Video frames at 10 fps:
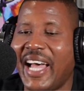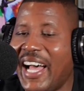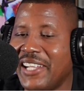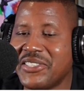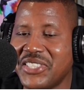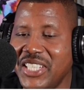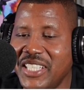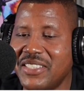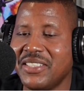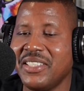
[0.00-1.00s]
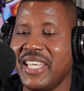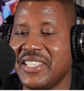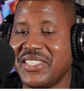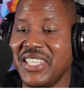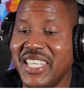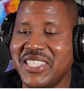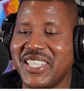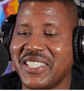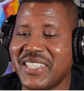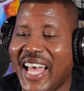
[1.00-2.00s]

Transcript: Aisle seat gets easiest